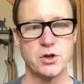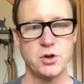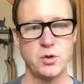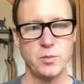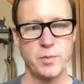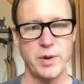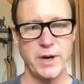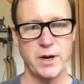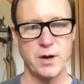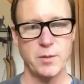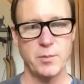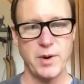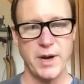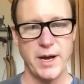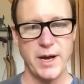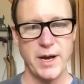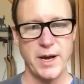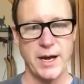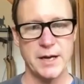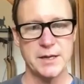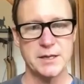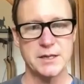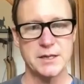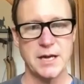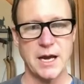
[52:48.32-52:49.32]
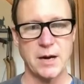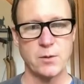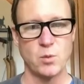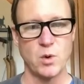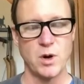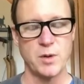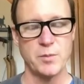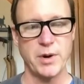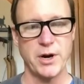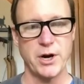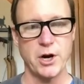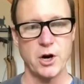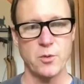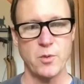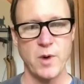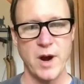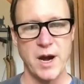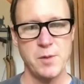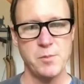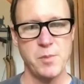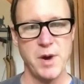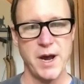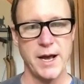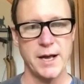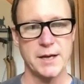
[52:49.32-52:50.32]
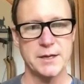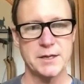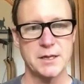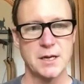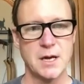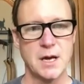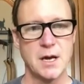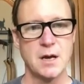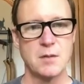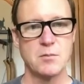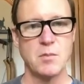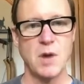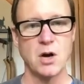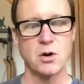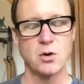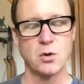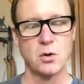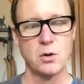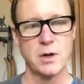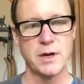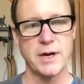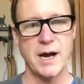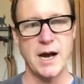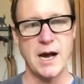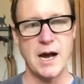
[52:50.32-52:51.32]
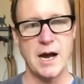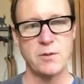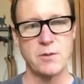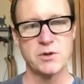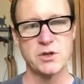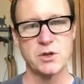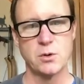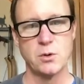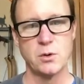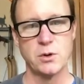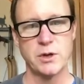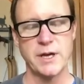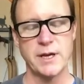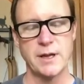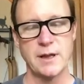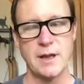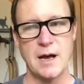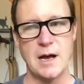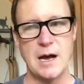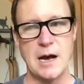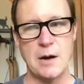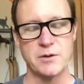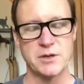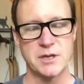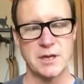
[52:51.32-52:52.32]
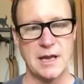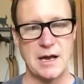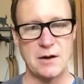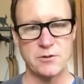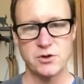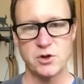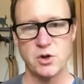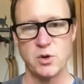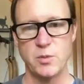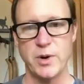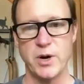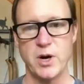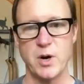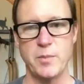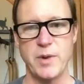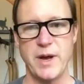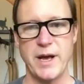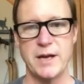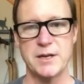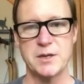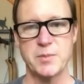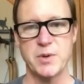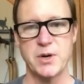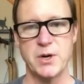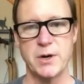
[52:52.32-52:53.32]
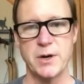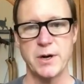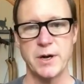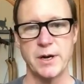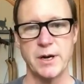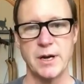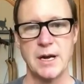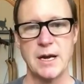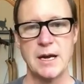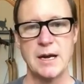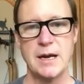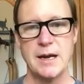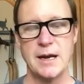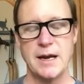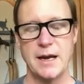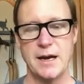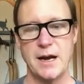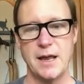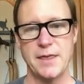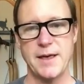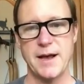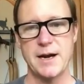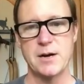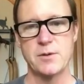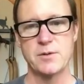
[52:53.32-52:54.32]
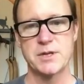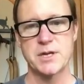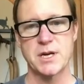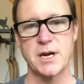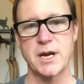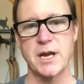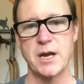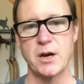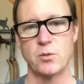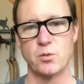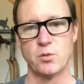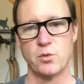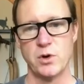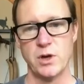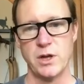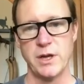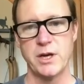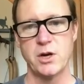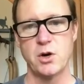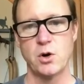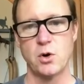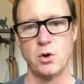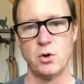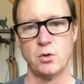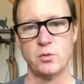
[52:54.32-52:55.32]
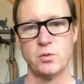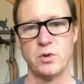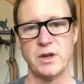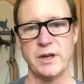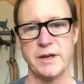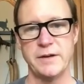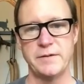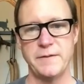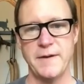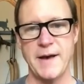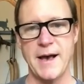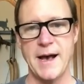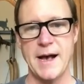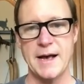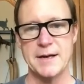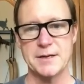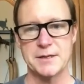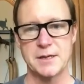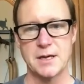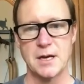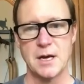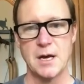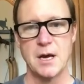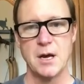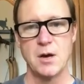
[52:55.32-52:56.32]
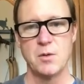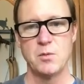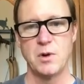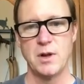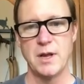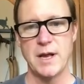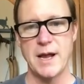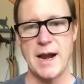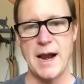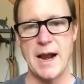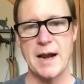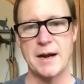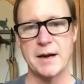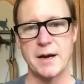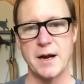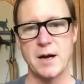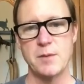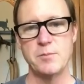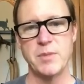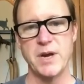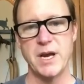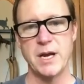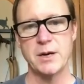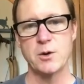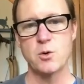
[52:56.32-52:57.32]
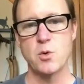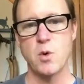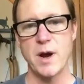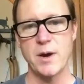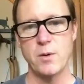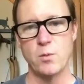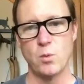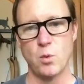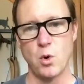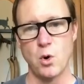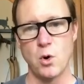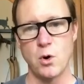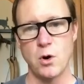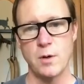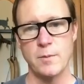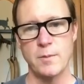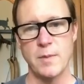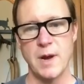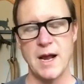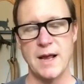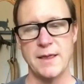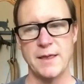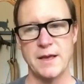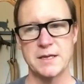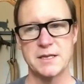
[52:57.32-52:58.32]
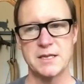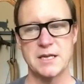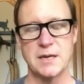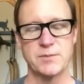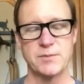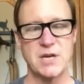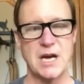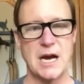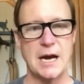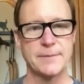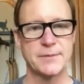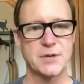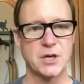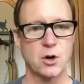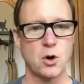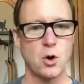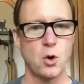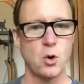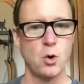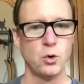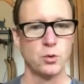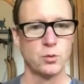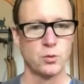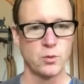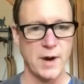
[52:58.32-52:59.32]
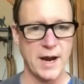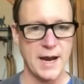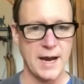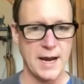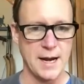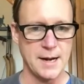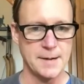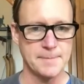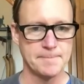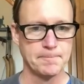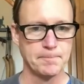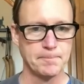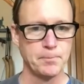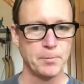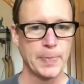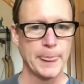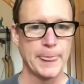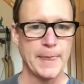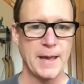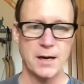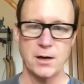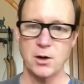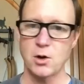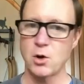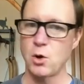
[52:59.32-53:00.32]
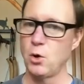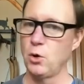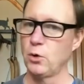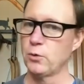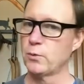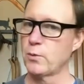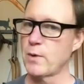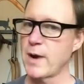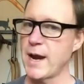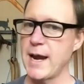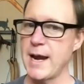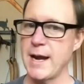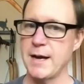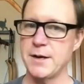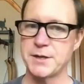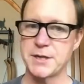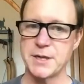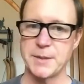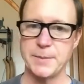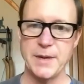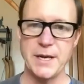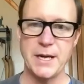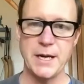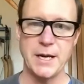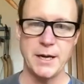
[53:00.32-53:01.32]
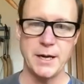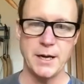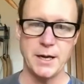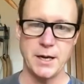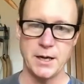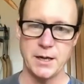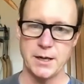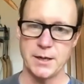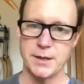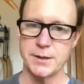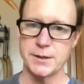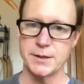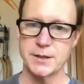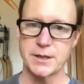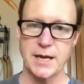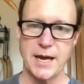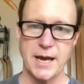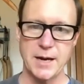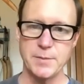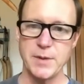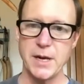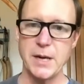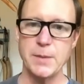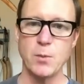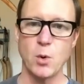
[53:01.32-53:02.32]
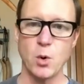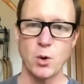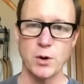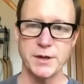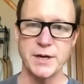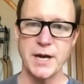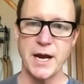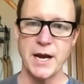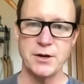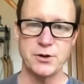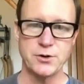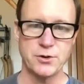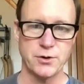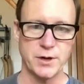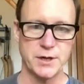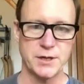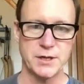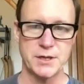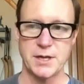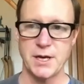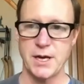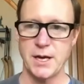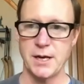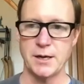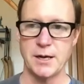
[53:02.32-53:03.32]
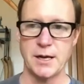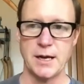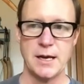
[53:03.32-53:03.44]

pair of pants and one pair of rain pants. Mongolia, I was allowed two pair of pants, period. And I thought it was going to get really cold really fast. Well, it ended up being quite warm, and then sometimes a cold rain. And a cold rain to me can be more dangerous than